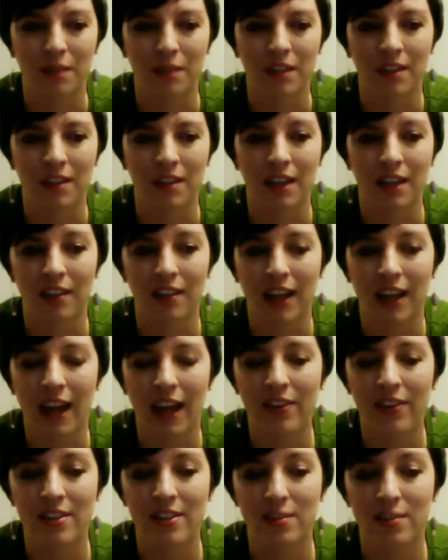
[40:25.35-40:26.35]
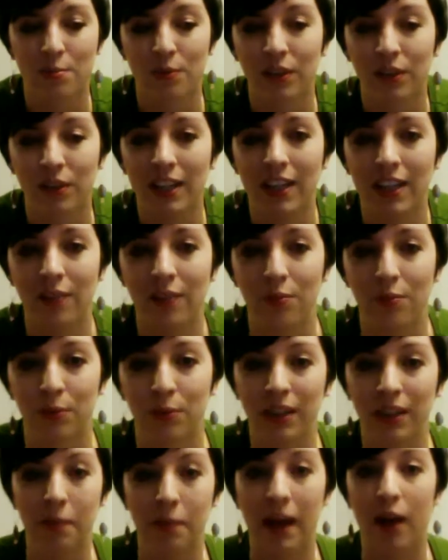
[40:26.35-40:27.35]
in that they had this really,
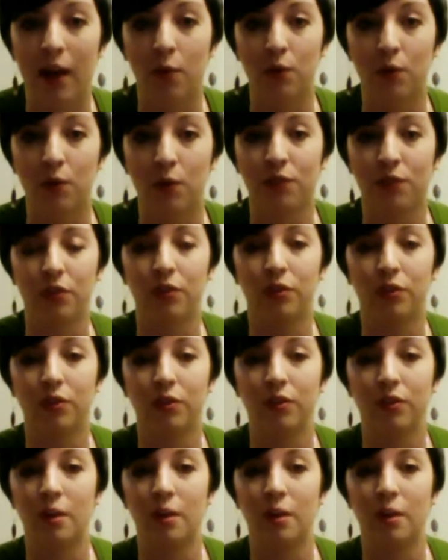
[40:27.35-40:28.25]
really powerful